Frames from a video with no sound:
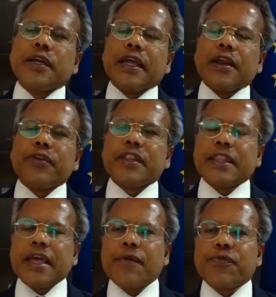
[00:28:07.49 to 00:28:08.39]
deal
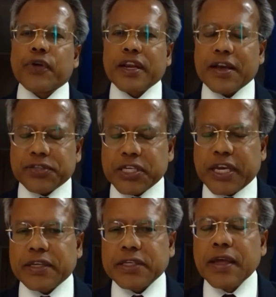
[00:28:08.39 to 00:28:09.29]
with their foreign
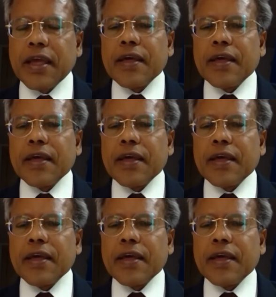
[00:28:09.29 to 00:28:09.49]
exchange.